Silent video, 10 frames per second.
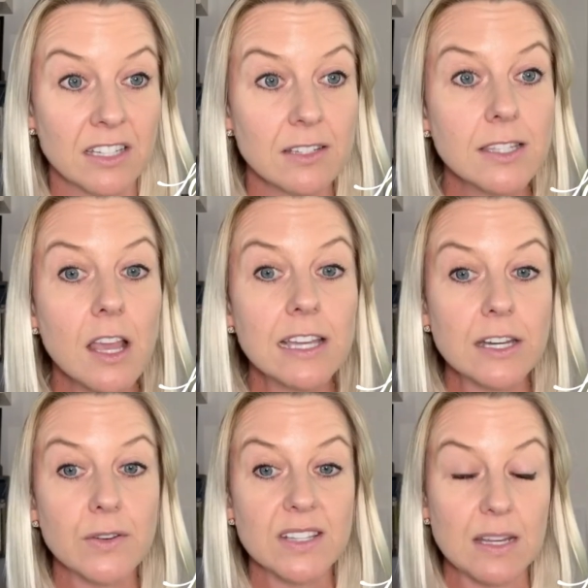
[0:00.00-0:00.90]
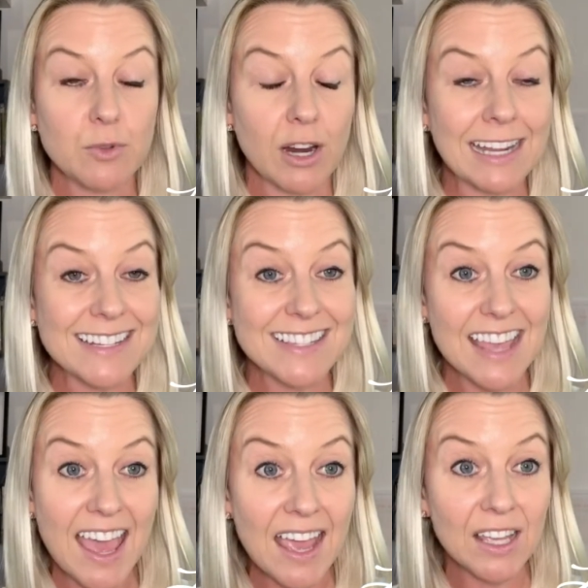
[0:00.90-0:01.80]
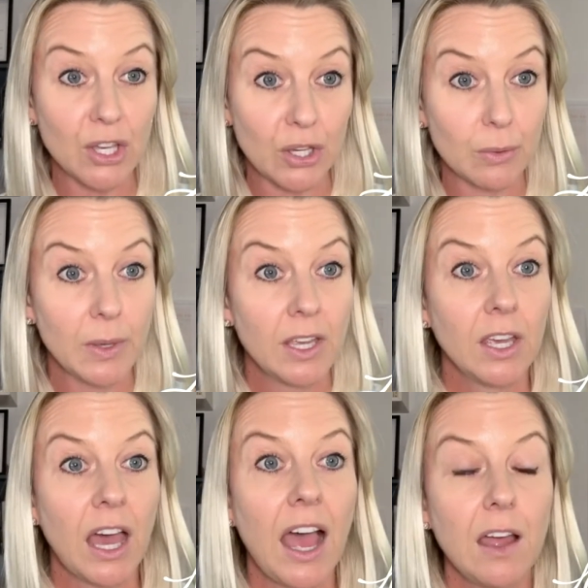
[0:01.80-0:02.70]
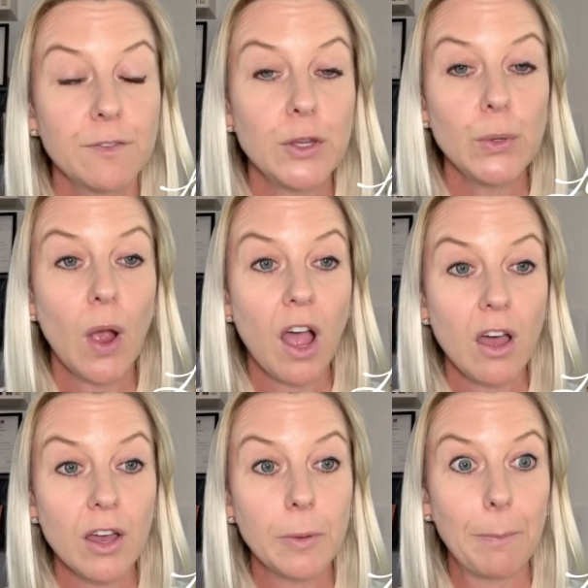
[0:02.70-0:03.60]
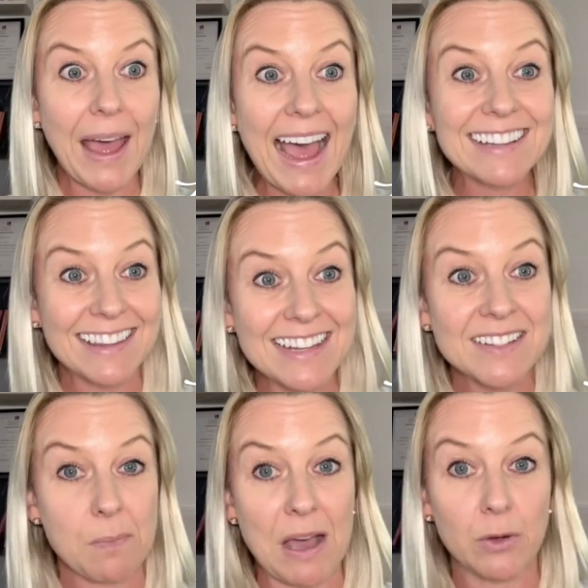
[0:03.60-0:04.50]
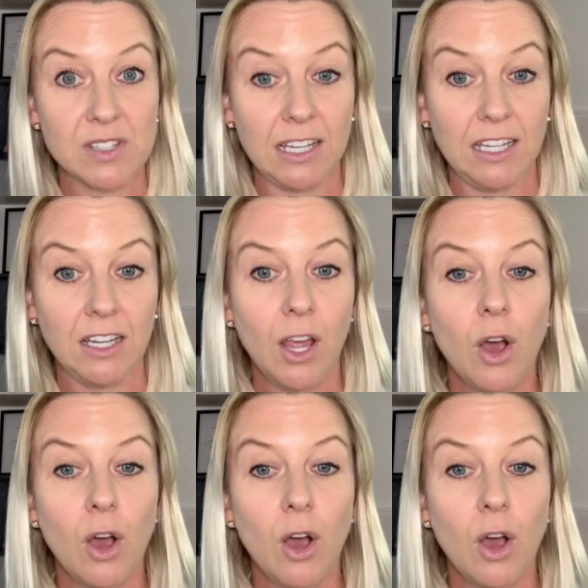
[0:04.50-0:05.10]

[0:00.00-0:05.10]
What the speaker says: Does the idea of sleep training scare you? Have you heard bad things about it?